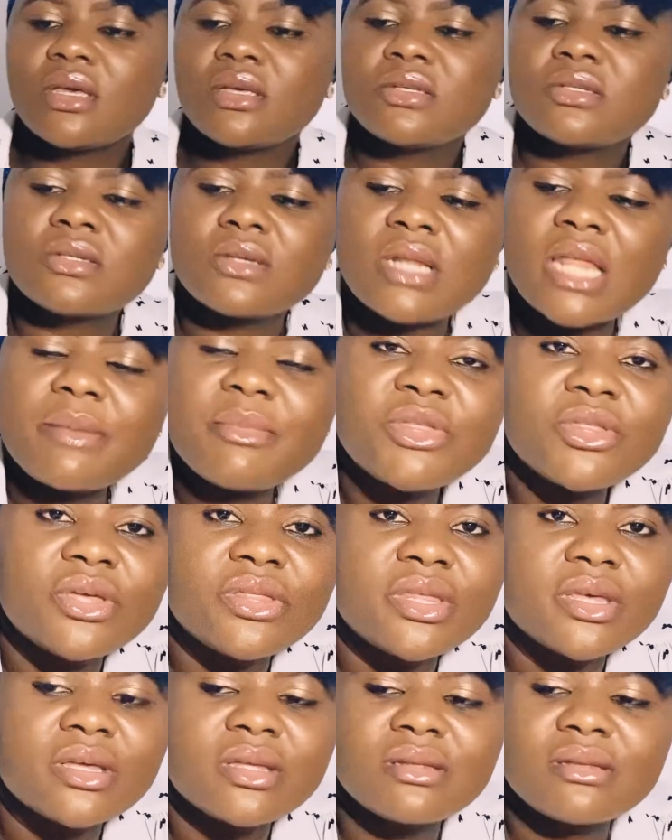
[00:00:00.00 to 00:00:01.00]
So let me know
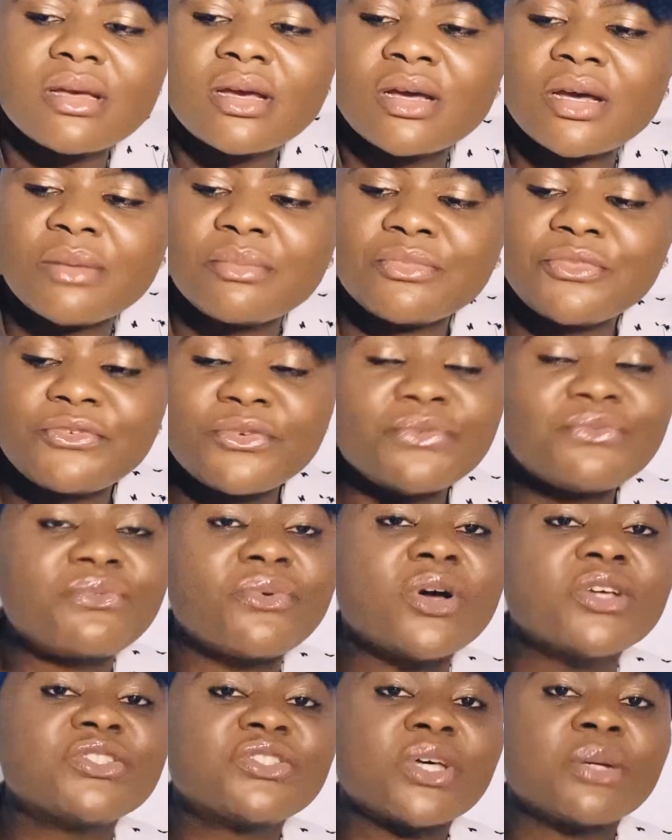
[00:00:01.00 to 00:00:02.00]
in the, if you've
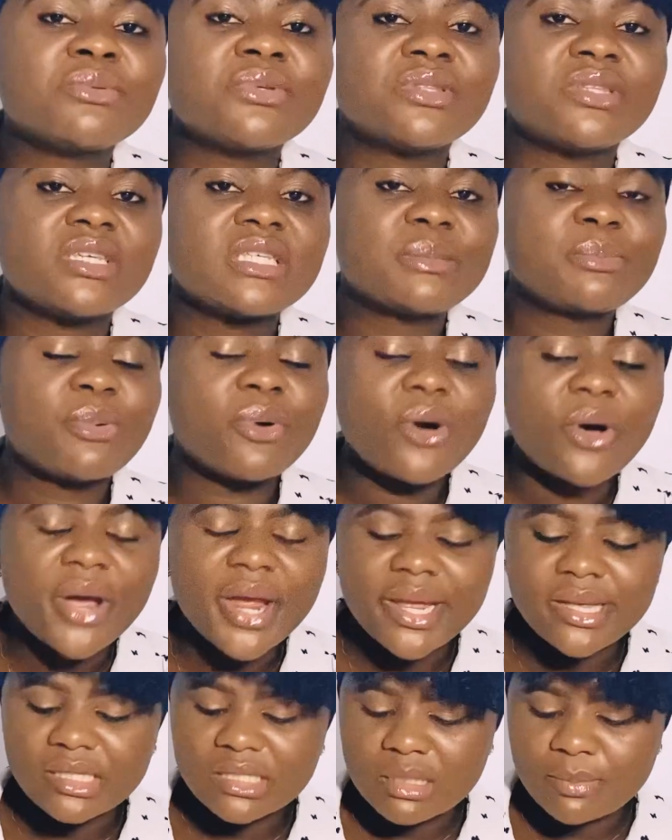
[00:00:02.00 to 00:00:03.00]
watched up to this
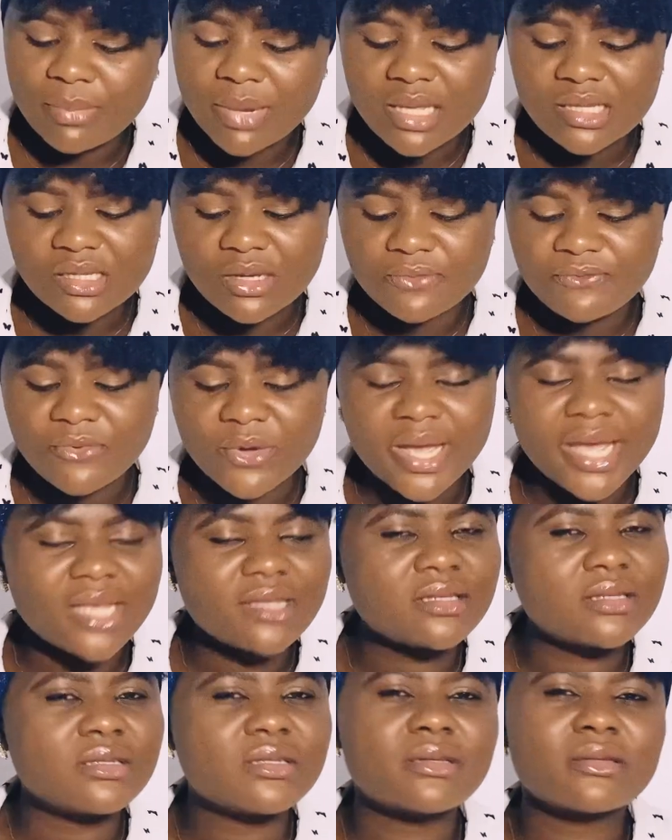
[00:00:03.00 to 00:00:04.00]
point. Please don't
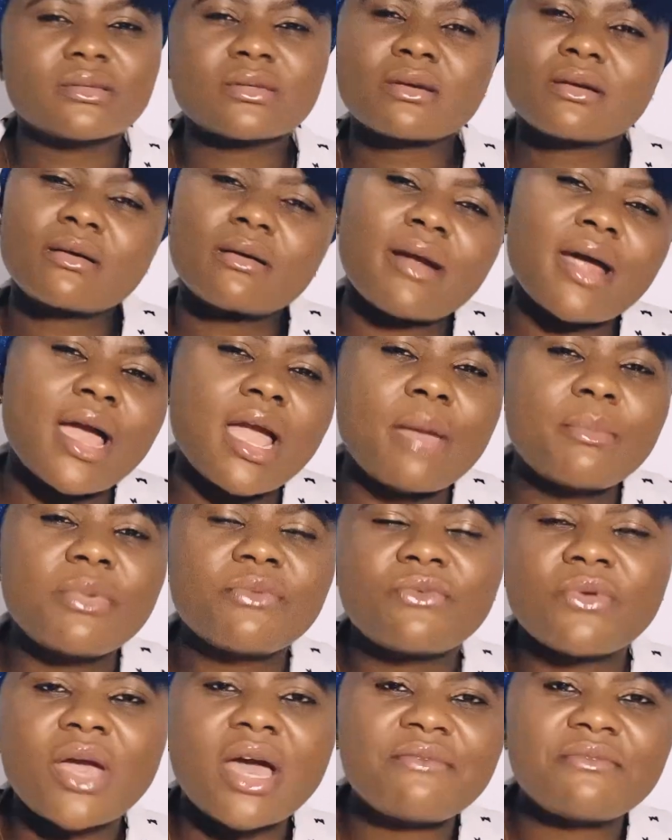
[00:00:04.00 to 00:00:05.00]
forget to subscribe
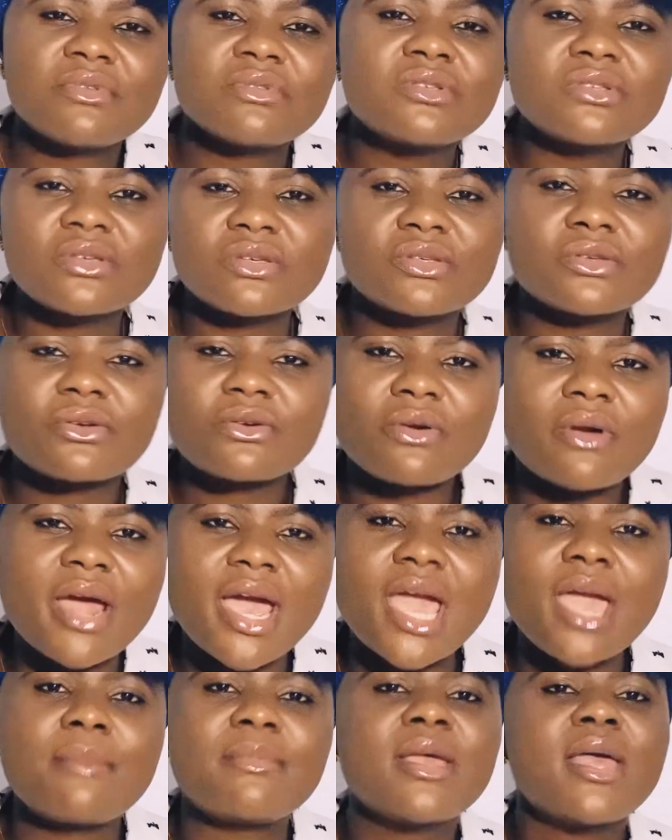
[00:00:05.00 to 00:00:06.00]
if you haven't
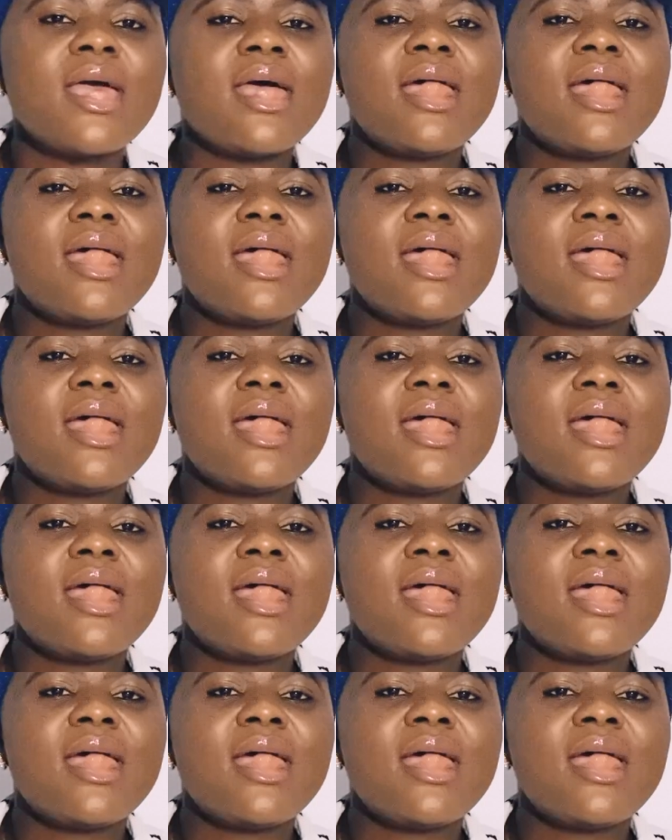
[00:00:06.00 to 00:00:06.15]
subscribed.